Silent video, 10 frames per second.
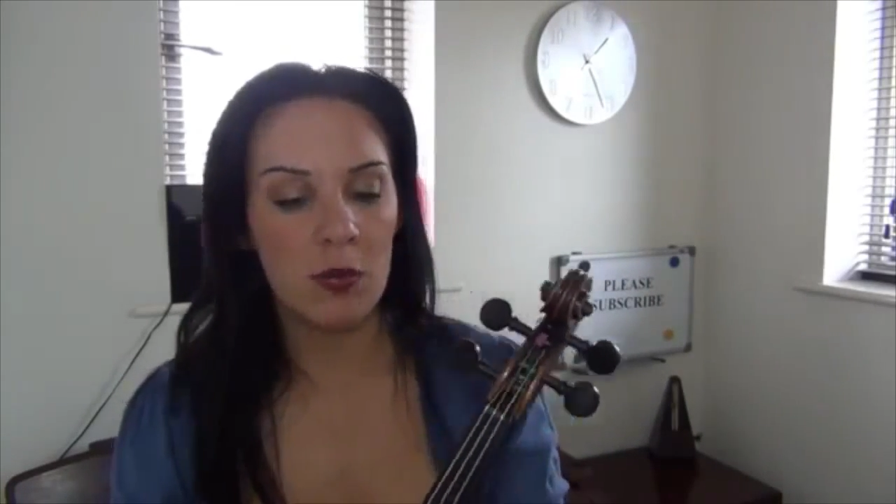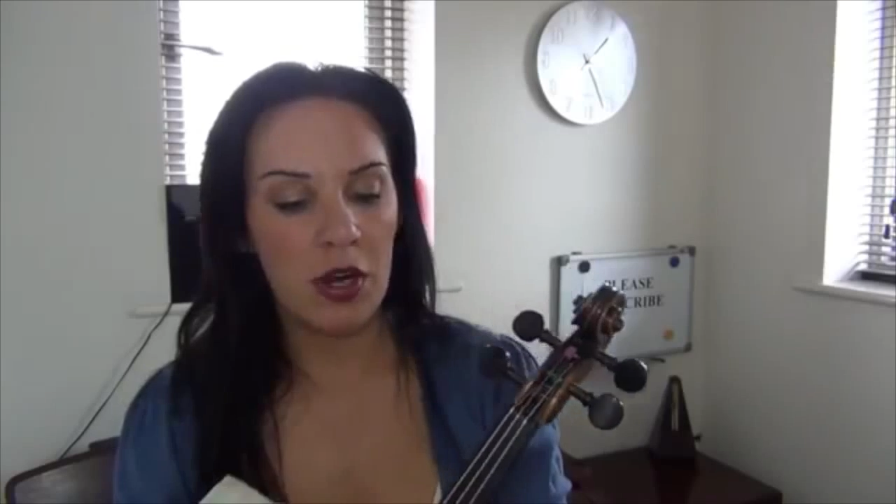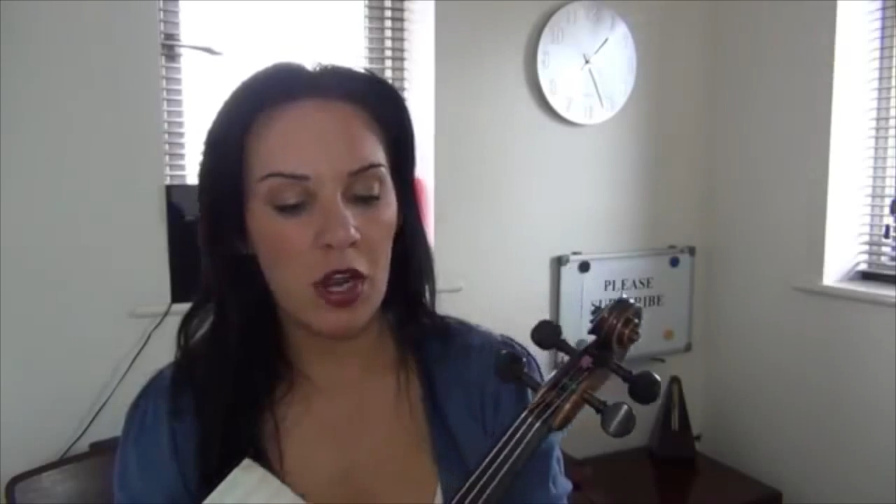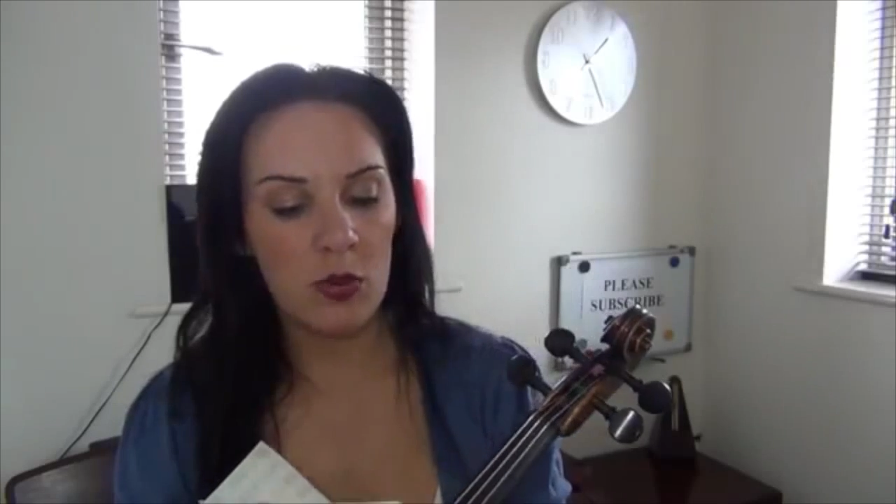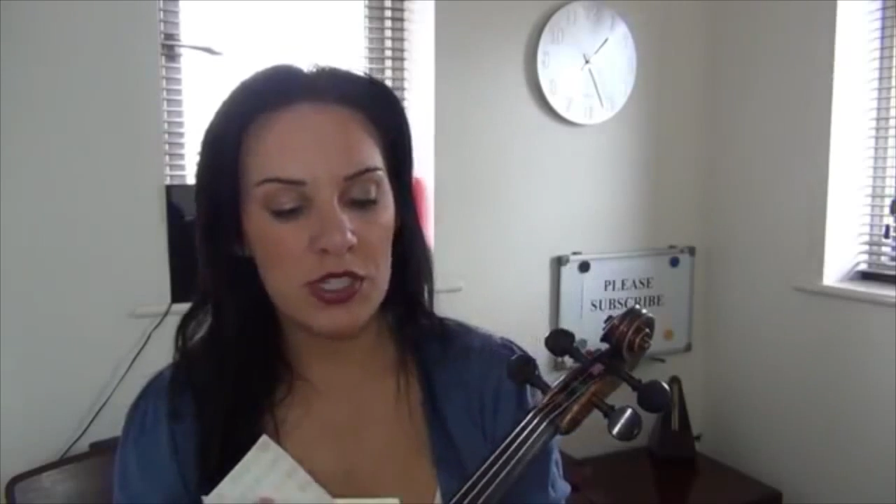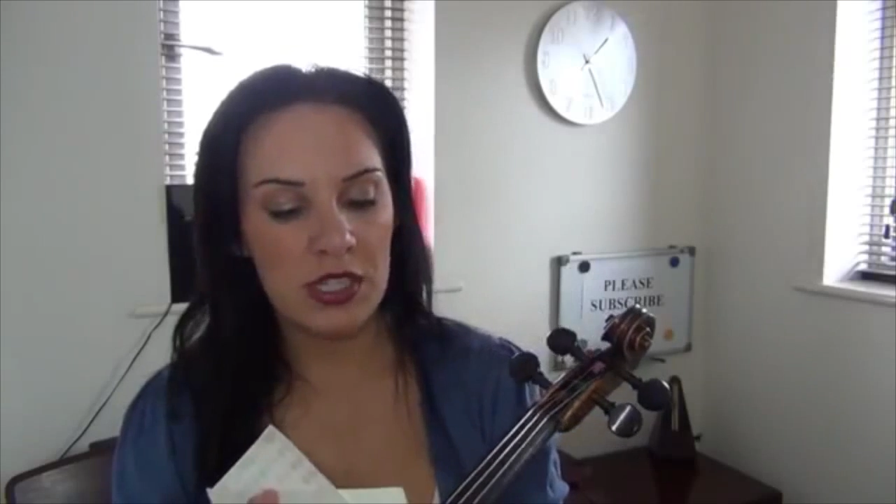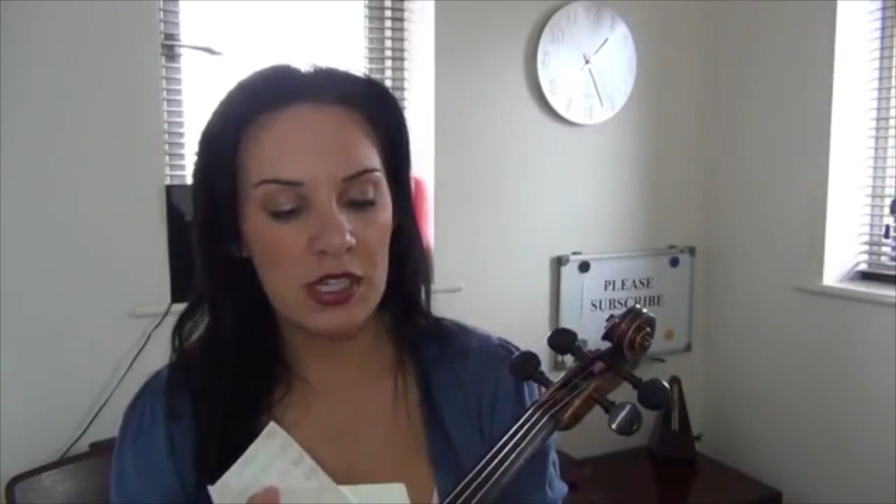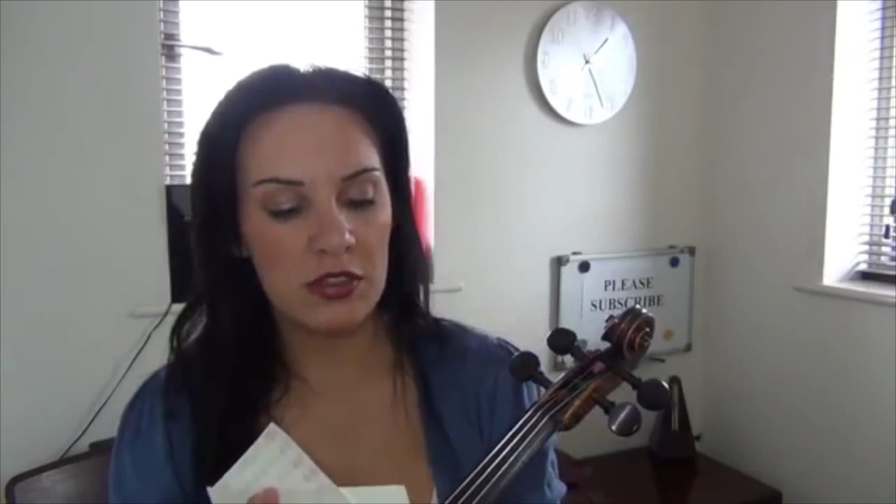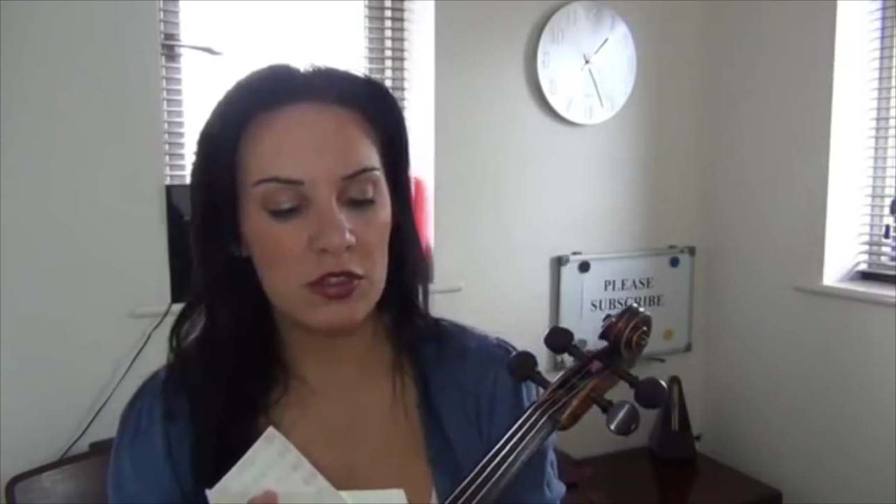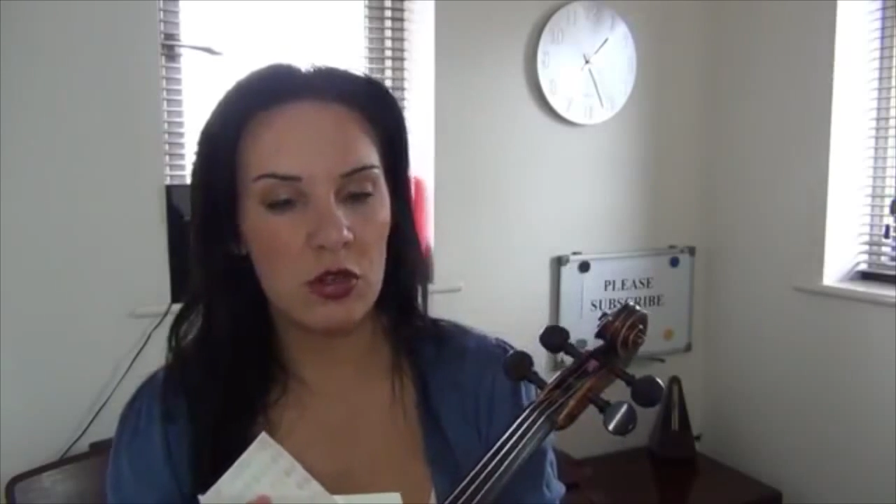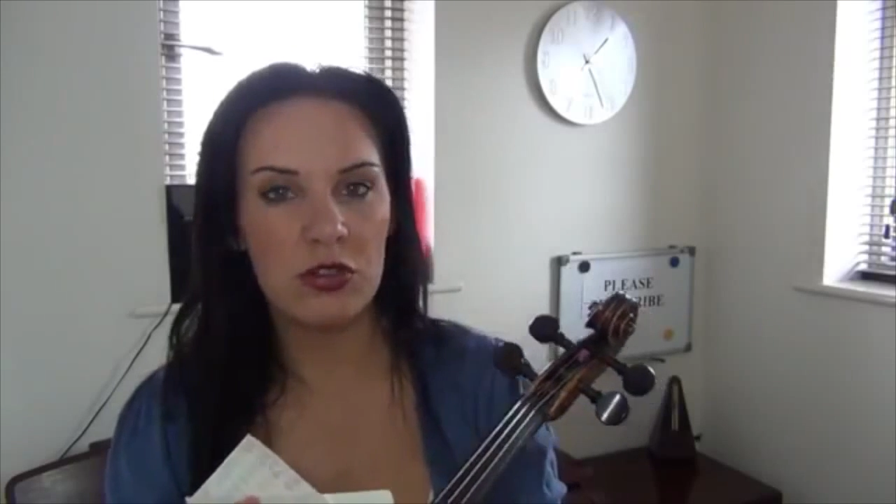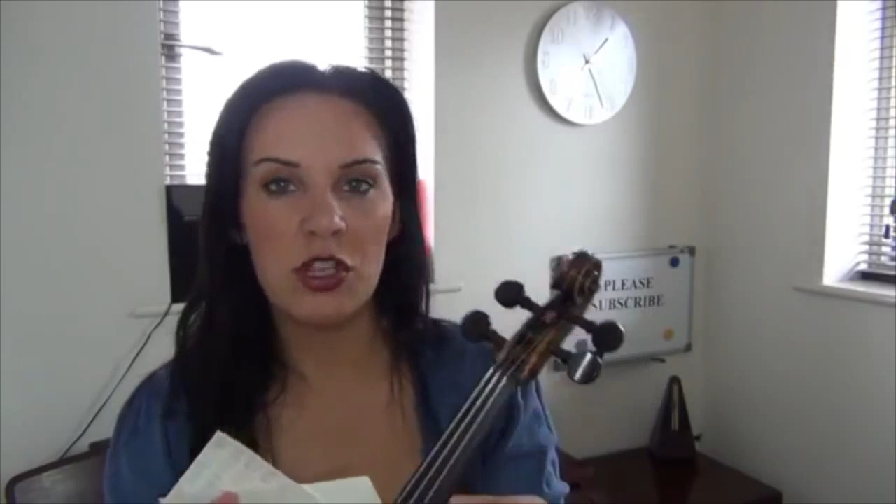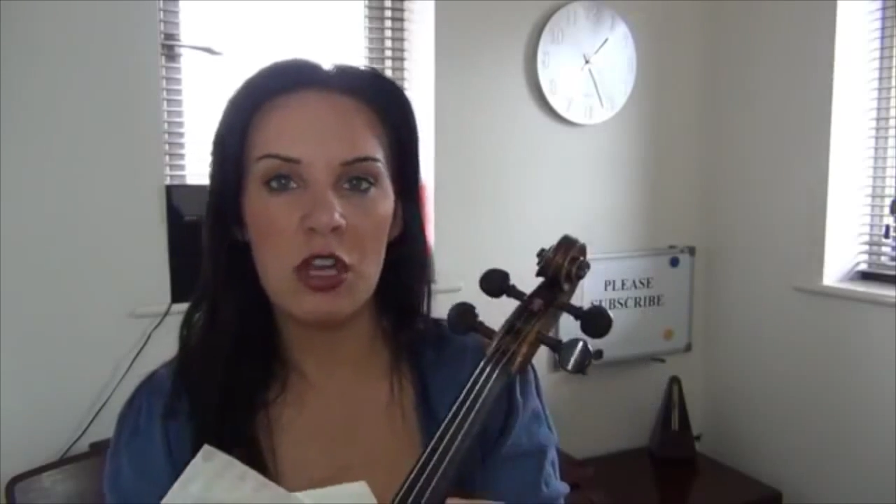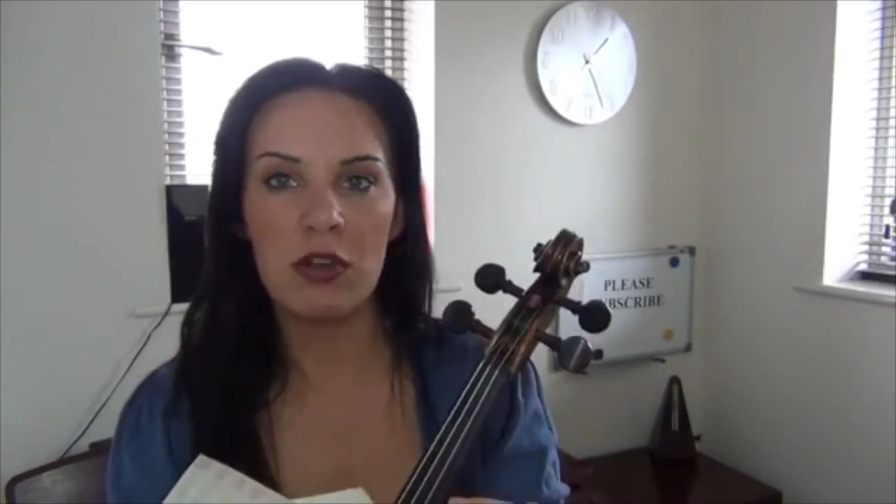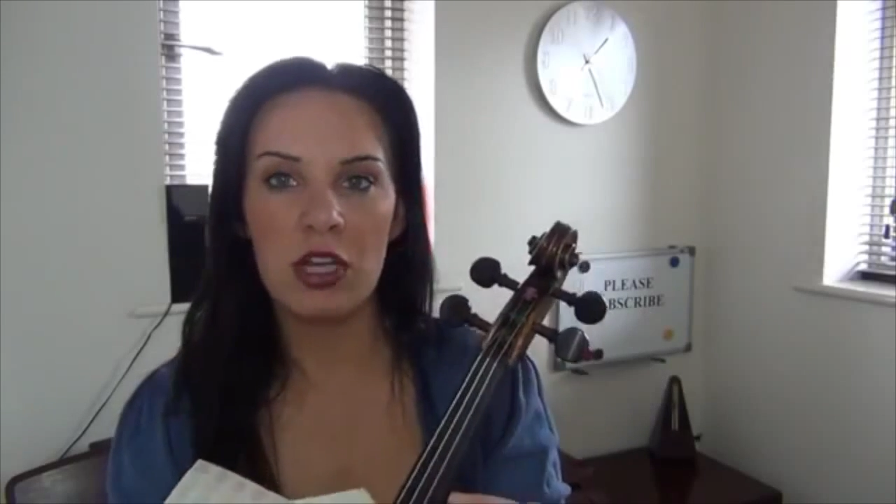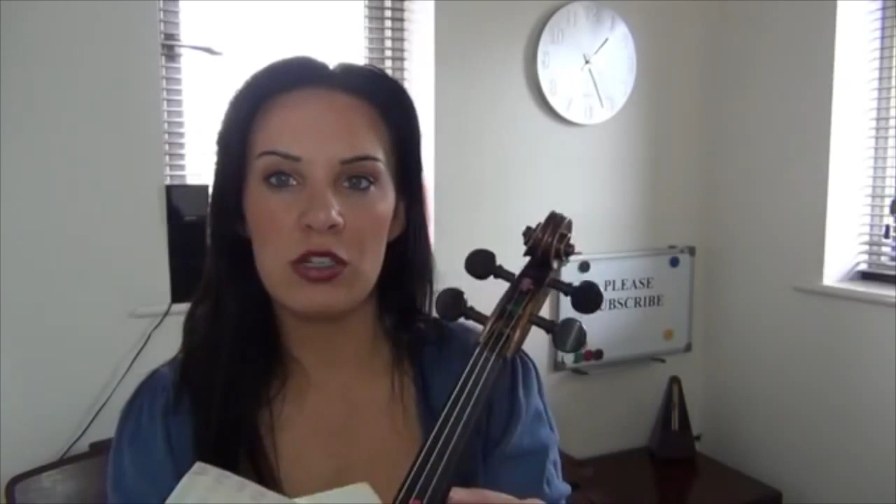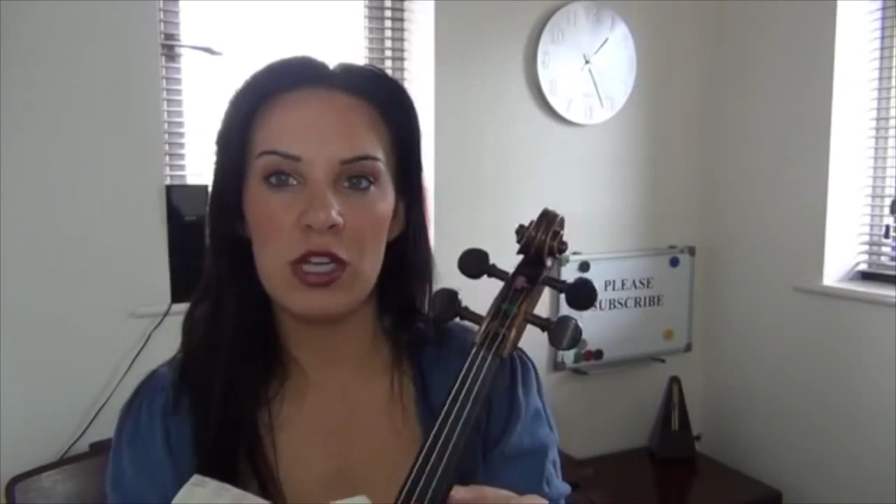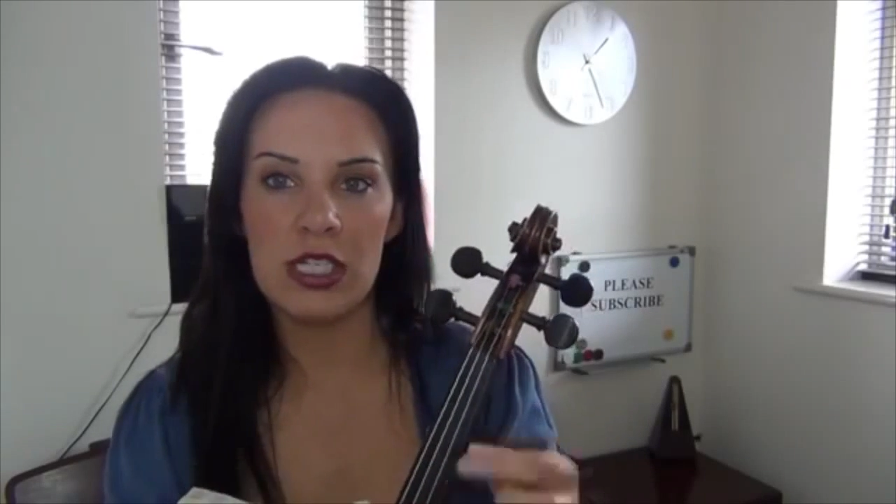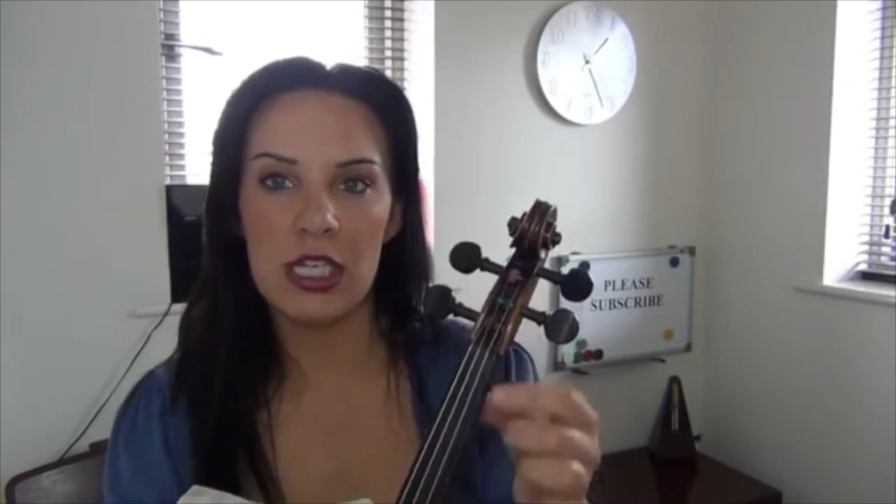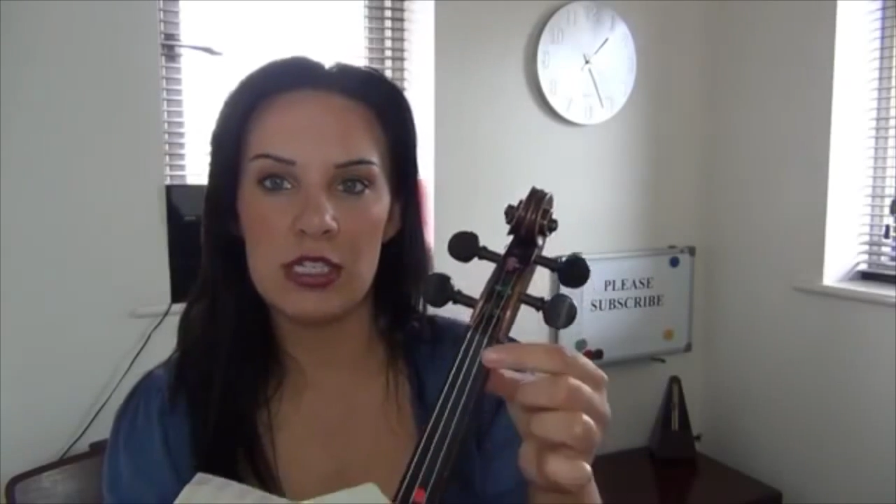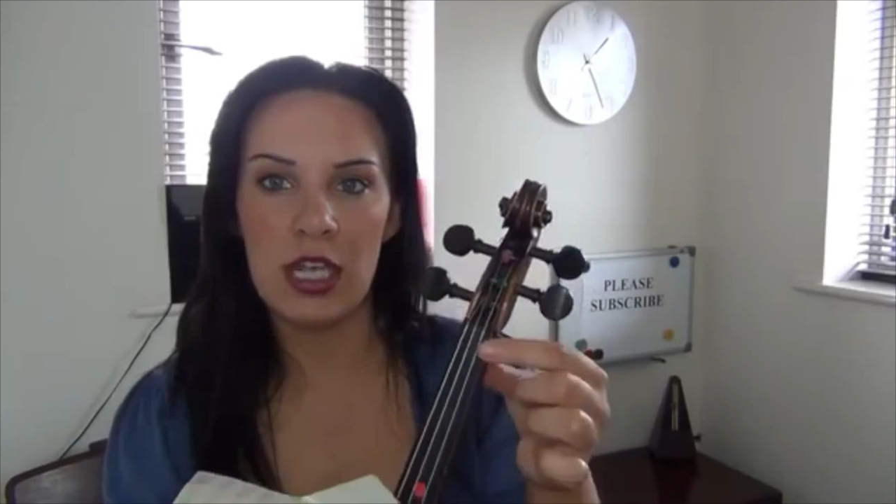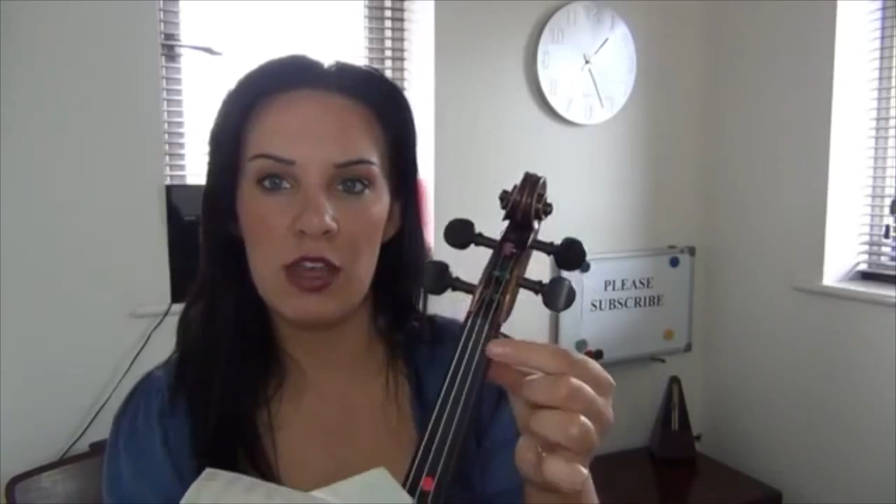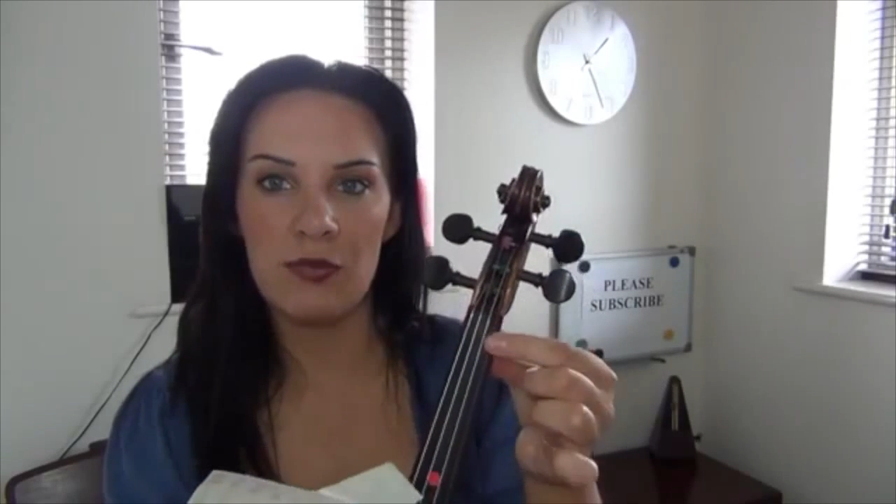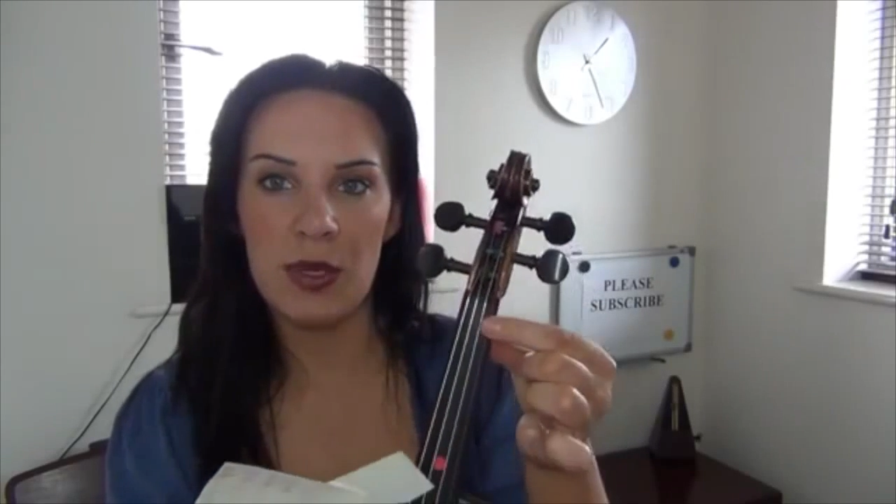But I always think the dots are a good idea to have,